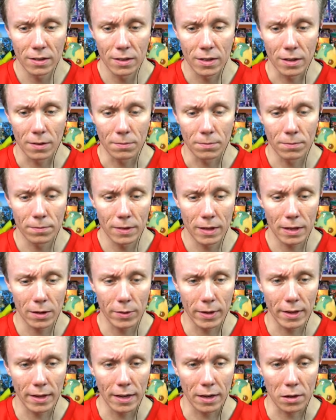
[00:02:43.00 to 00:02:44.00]
Um, how
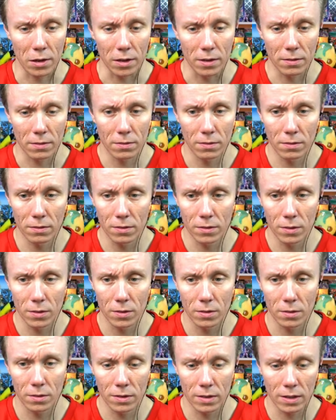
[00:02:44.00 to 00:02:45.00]
do I exit?
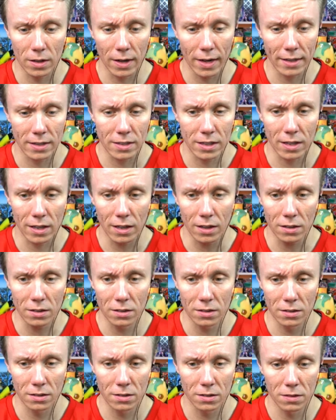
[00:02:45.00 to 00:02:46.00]
Did I add to cart?
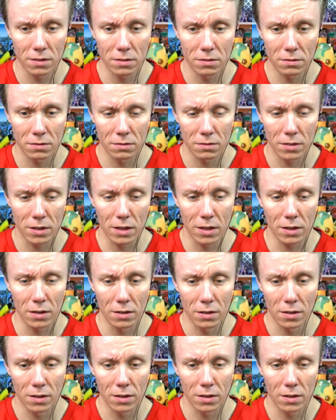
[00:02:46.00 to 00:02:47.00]

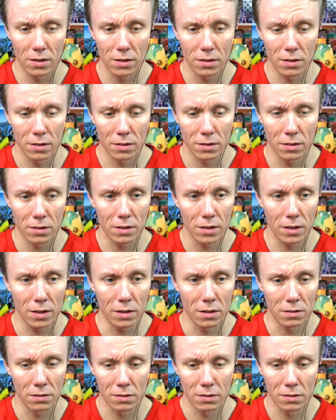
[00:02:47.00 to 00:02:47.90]
Uh, uh.